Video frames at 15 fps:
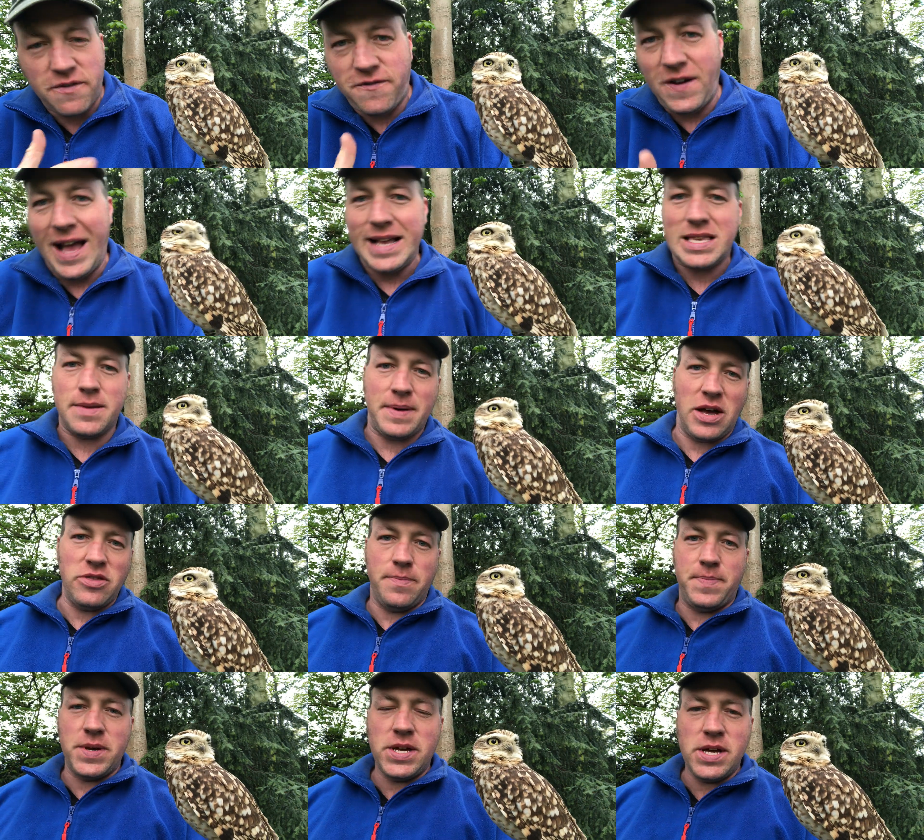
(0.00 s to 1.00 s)
facts about the
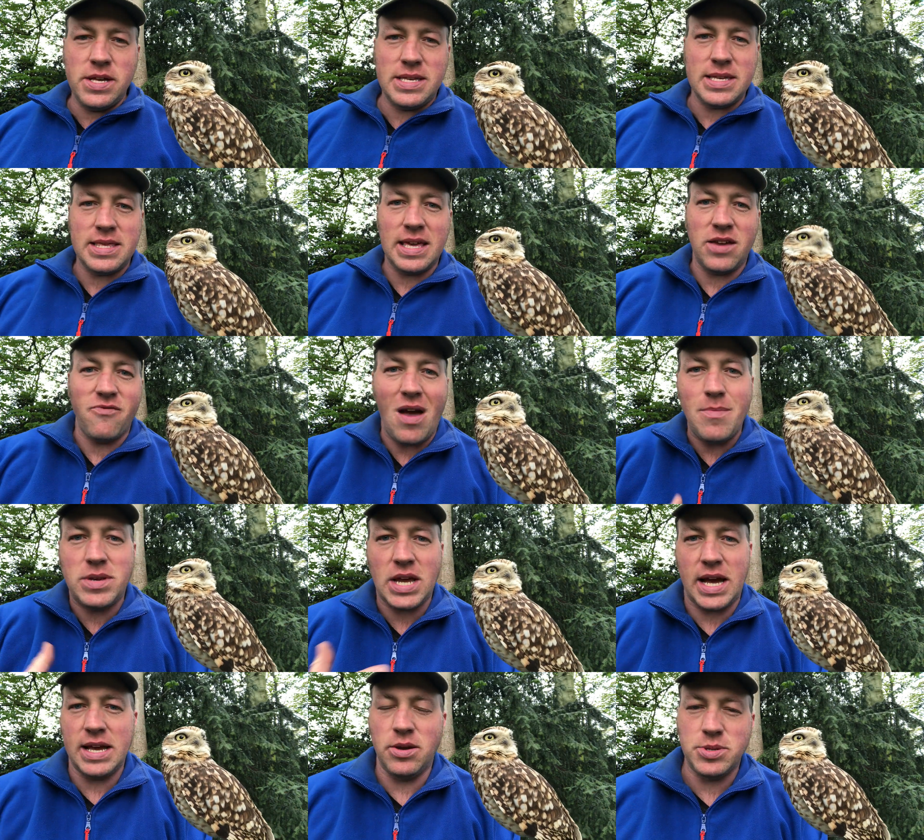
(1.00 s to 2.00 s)
birds and the
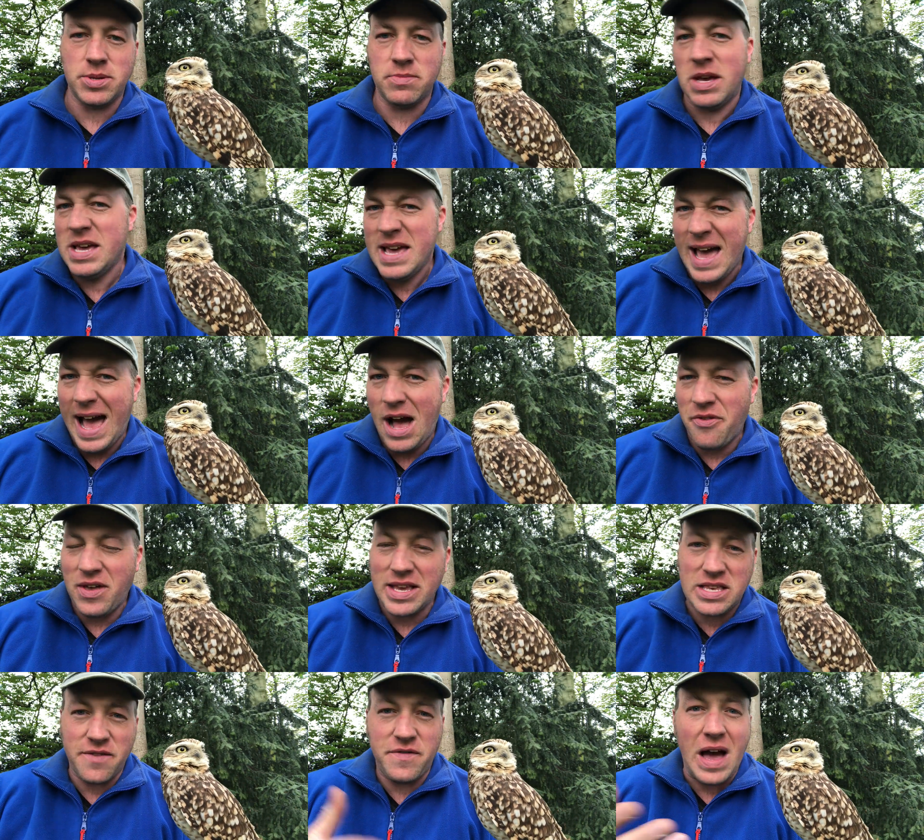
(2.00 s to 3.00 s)
reptiles and how they
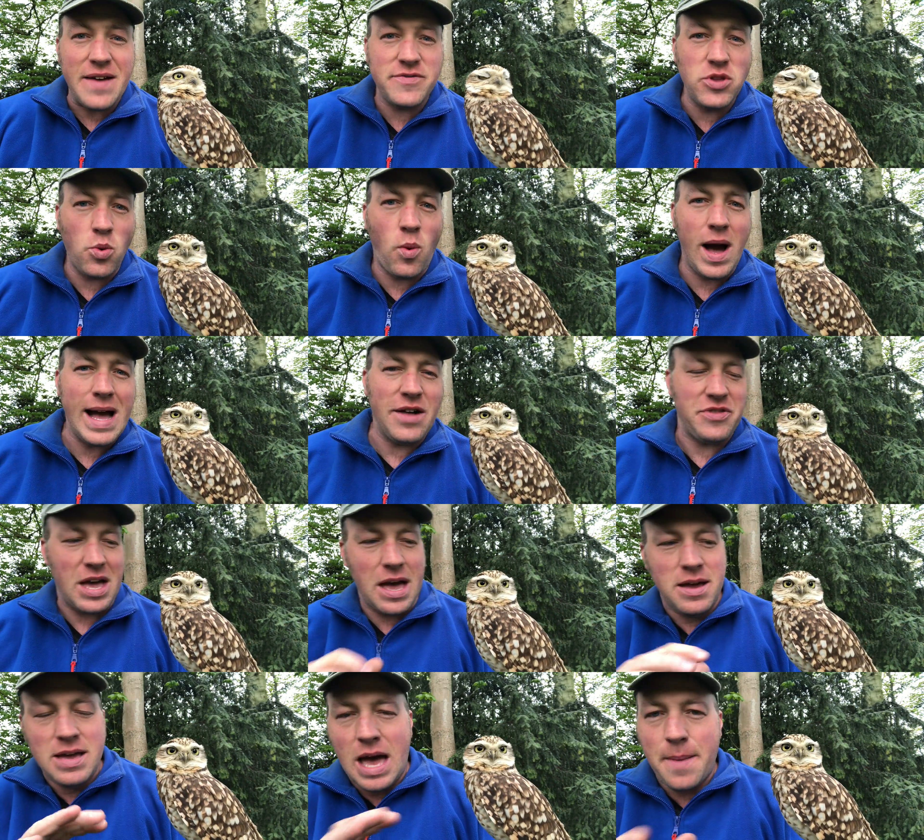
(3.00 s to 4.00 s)
survive in the wild,
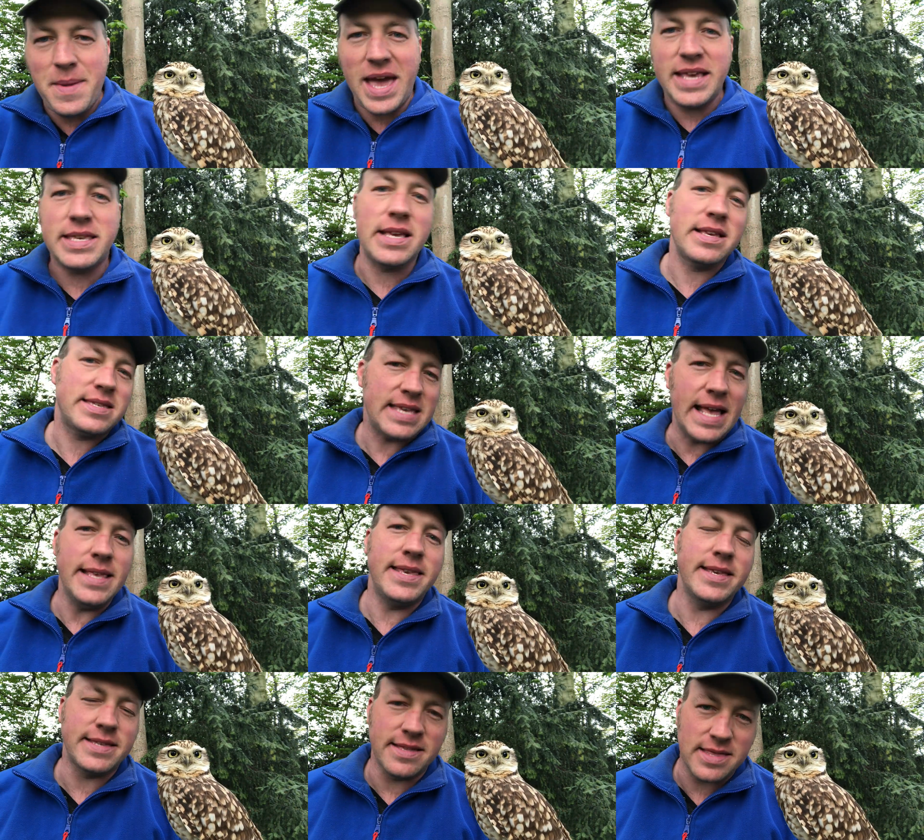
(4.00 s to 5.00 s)
their amazing
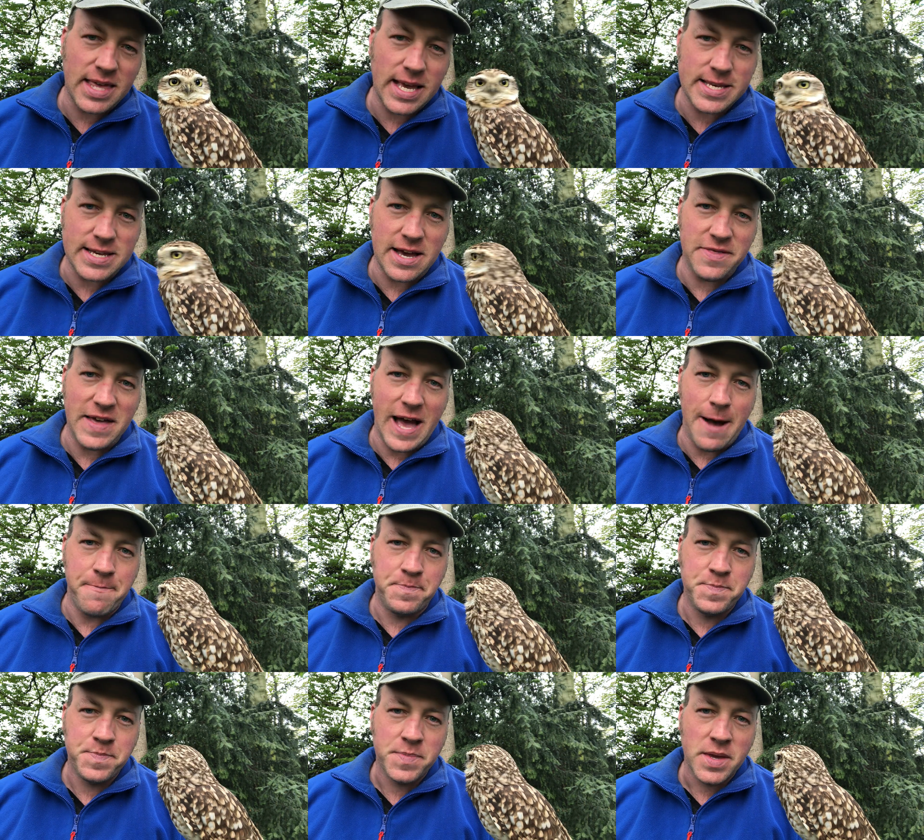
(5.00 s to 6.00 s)
senses and things like that.
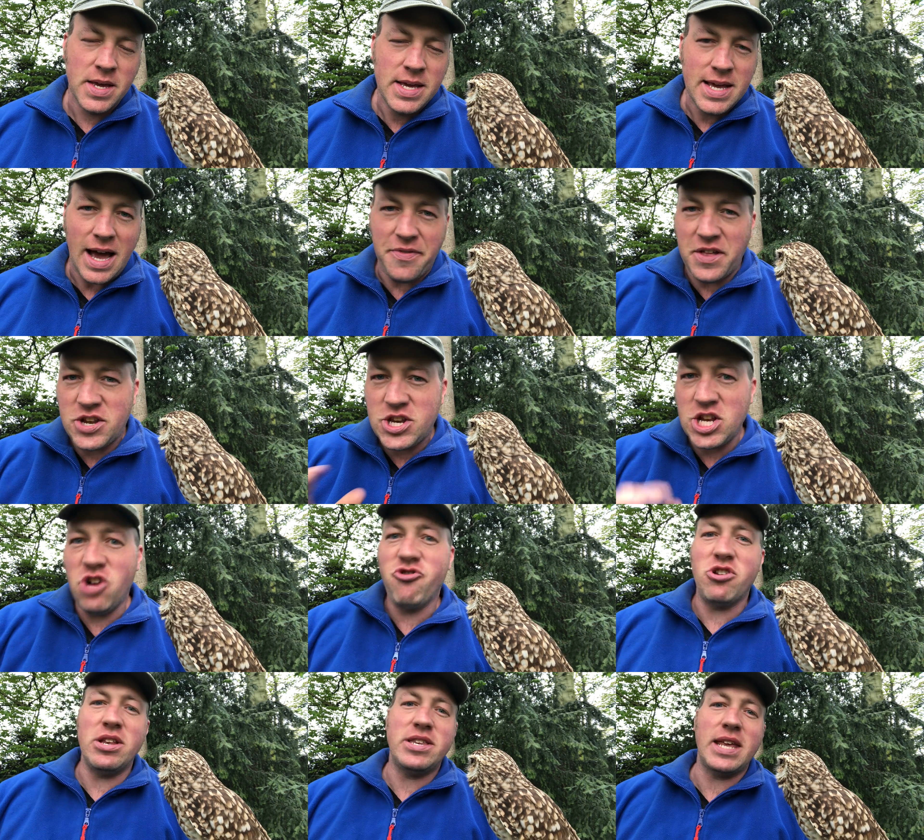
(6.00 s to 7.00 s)
And the
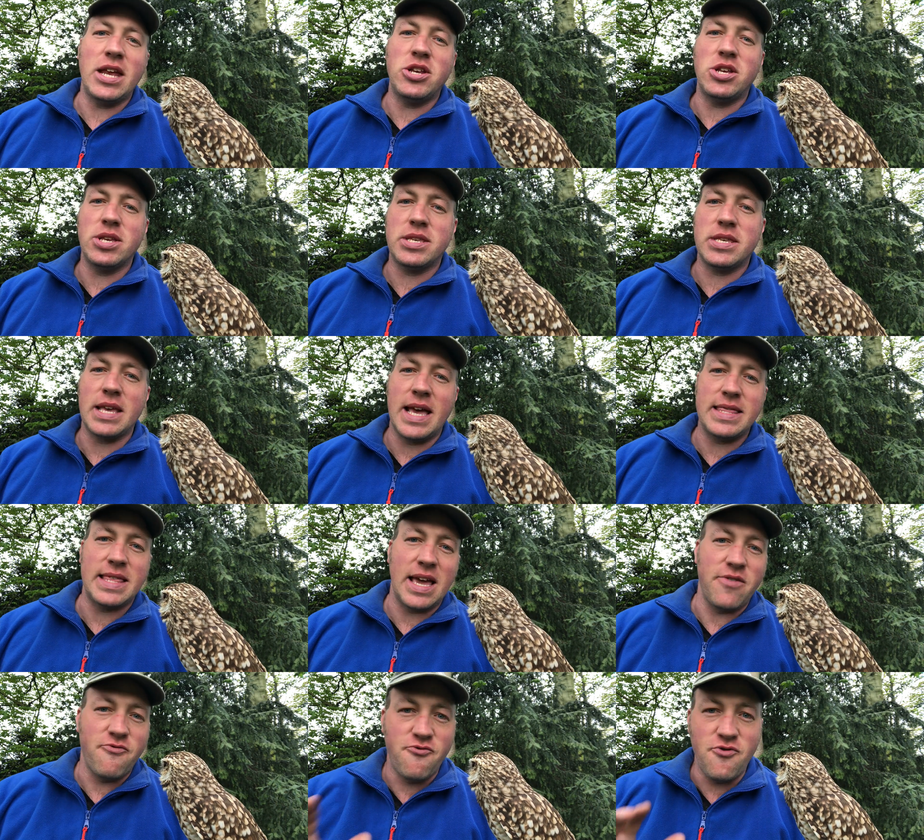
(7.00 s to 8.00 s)
children and teachers said
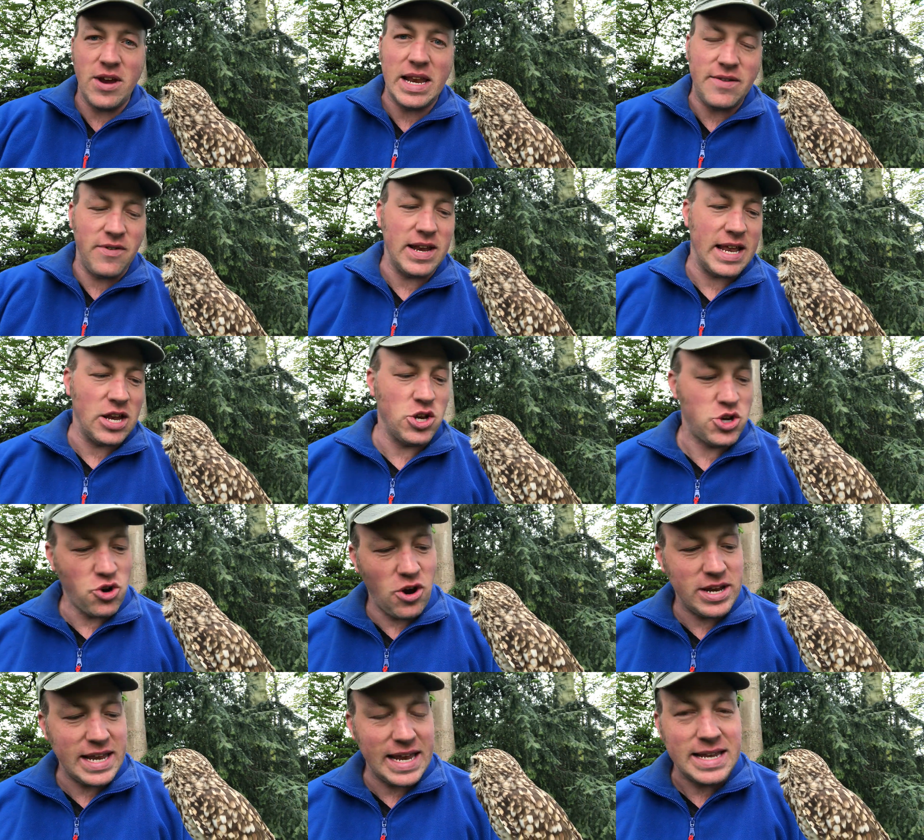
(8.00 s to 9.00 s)
they really, really
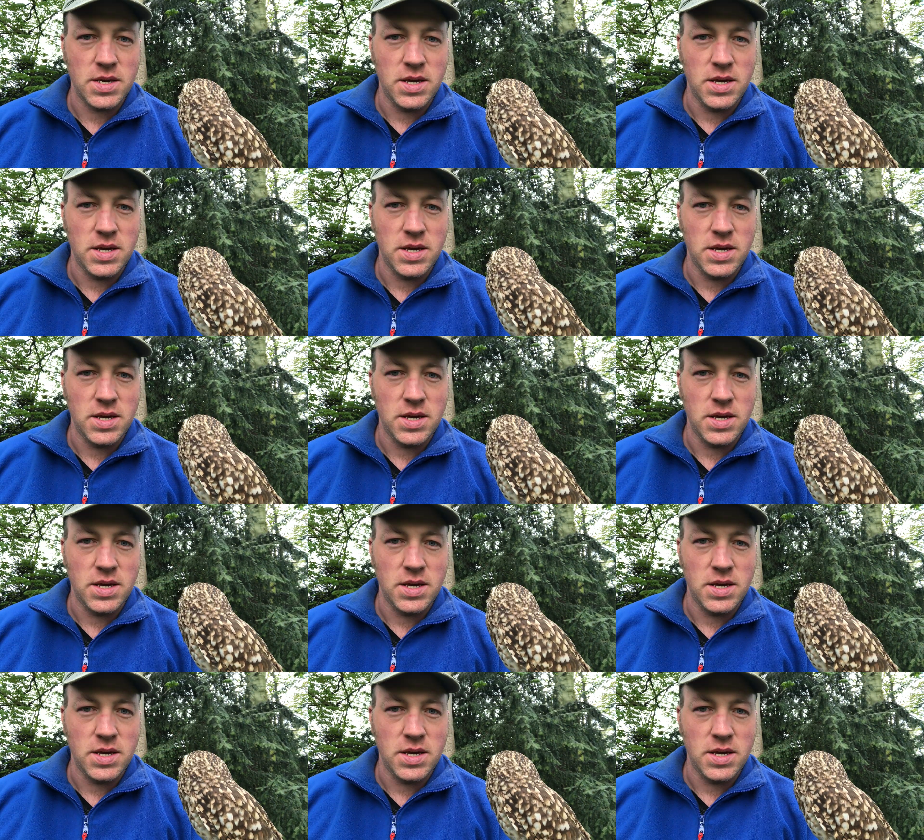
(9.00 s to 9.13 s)
enjoyed it.